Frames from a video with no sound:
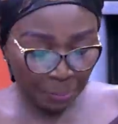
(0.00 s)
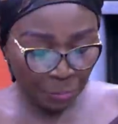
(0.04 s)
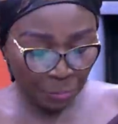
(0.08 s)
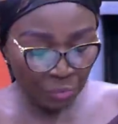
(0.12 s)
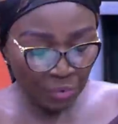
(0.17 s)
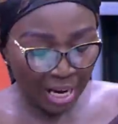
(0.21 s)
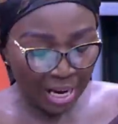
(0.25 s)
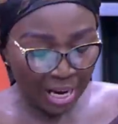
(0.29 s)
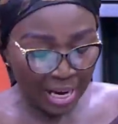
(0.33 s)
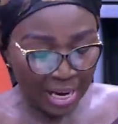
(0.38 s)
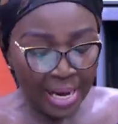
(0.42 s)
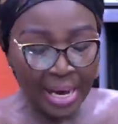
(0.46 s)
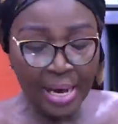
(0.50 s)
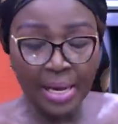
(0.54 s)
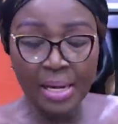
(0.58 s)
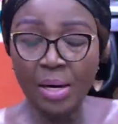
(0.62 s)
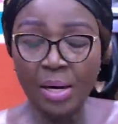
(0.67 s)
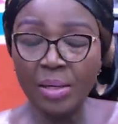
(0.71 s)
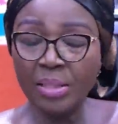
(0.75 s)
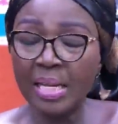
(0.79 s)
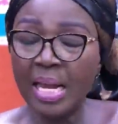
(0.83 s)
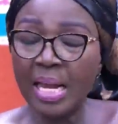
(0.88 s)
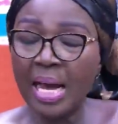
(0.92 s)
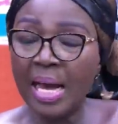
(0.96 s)
ha
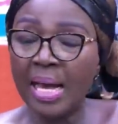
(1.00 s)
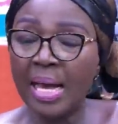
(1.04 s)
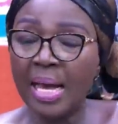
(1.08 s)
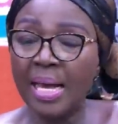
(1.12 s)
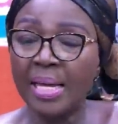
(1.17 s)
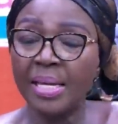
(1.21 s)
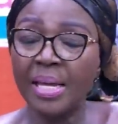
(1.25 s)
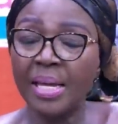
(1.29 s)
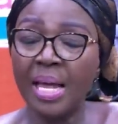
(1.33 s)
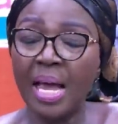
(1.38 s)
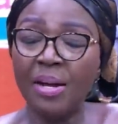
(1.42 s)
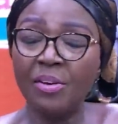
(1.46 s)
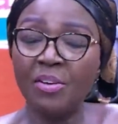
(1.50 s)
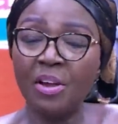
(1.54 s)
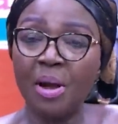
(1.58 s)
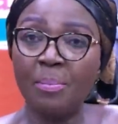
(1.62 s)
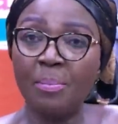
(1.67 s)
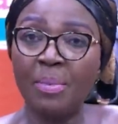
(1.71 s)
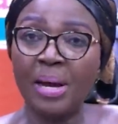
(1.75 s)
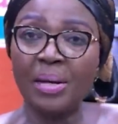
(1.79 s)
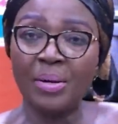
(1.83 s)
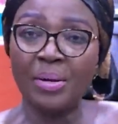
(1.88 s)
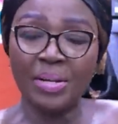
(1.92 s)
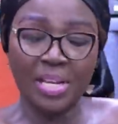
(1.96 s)
na eh enio
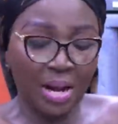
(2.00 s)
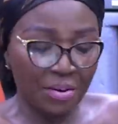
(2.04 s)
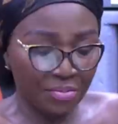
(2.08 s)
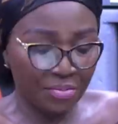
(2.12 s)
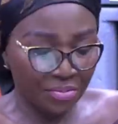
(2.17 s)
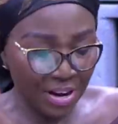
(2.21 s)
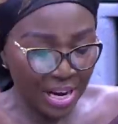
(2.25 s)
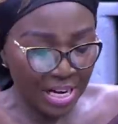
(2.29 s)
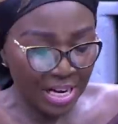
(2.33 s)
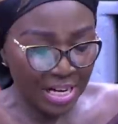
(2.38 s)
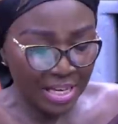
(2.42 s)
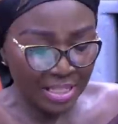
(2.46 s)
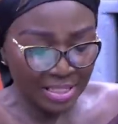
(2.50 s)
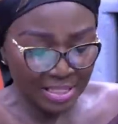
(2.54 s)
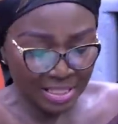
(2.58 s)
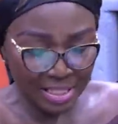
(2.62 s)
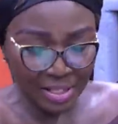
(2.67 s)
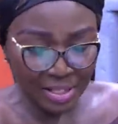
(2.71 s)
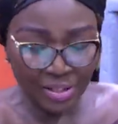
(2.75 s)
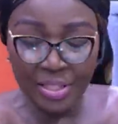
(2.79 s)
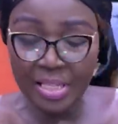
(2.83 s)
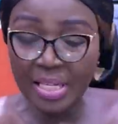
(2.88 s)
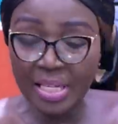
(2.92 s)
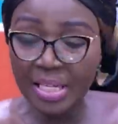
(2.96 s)
ma no ye hwe list
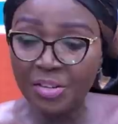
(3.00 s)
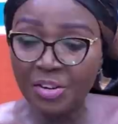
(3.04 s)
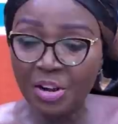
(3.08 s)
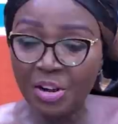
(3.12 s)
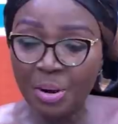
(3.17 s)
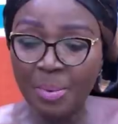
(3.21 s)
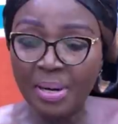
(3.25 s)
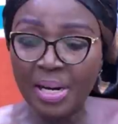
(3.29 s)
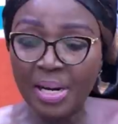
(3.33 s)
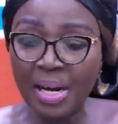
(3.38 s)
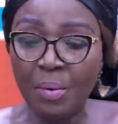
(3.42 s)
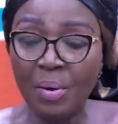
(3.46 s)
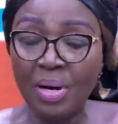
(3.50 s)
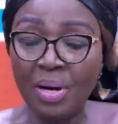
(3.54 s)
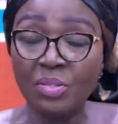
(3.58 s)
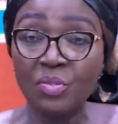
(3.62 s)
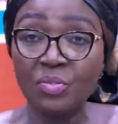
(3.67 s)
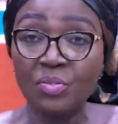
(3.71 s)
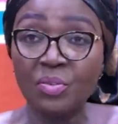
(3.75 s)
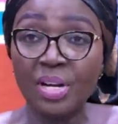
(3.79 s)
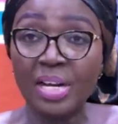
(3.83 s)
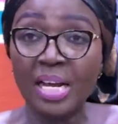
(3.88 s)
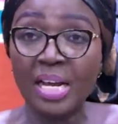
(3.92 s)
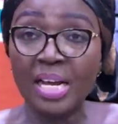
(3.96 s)
no ne enio ma na
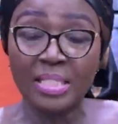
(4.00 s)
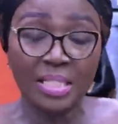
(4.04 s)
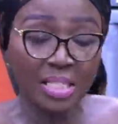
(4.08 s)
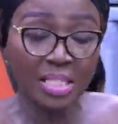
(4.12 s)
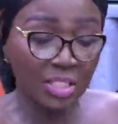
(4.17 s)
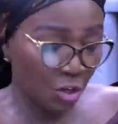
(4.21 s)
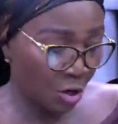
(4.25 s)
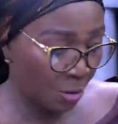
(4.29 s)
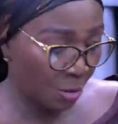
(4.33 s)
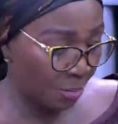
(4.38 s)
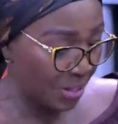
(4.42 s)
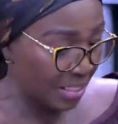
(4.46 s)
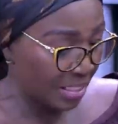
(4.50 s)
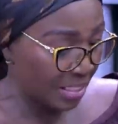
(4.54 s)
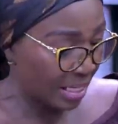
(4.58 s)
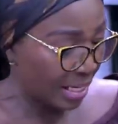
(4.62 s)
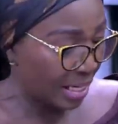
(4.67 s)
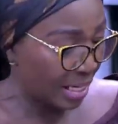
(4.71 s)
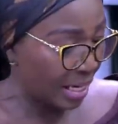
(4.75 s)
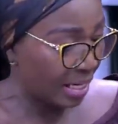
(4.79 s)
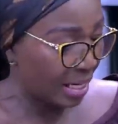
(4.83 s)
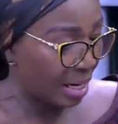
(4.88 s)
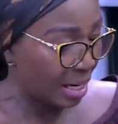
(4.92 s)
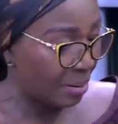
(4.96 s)
watete na jisi opesika
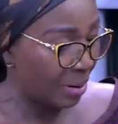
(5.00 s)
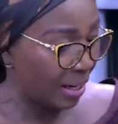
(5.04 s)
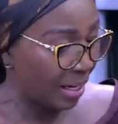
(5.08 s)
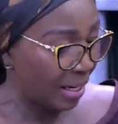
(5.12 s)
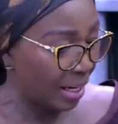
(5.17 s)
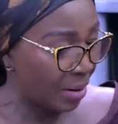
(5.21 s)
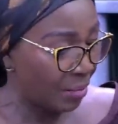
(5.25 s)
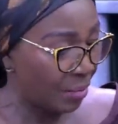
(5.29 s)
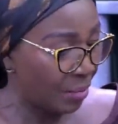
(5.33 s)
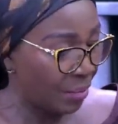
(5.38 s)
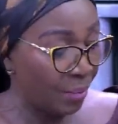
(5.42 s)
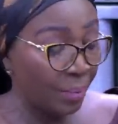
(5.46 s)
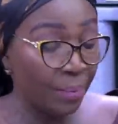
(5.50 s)
kakra beka ho